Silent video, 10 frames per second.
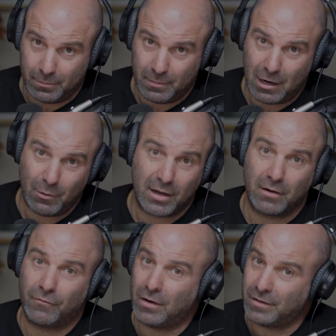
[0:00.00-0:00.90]
How do I
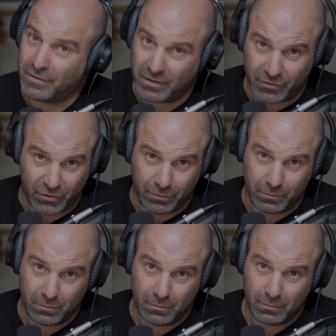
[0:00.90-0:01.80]
confront this issue?
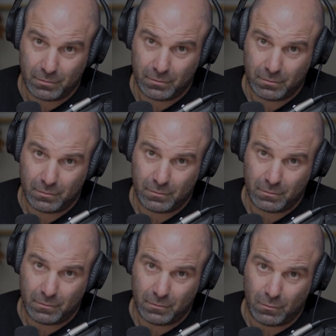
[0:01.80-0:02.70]

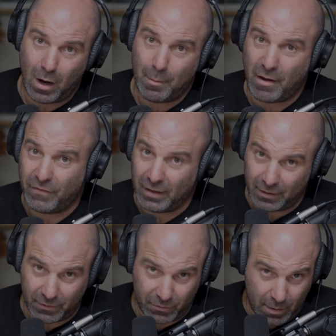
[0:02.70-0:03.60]
Why am I feeling
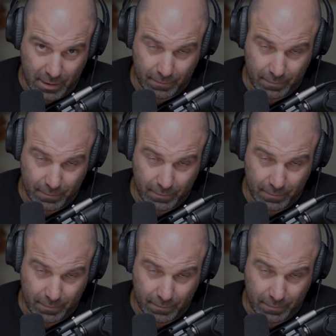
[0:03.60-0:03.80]
this way?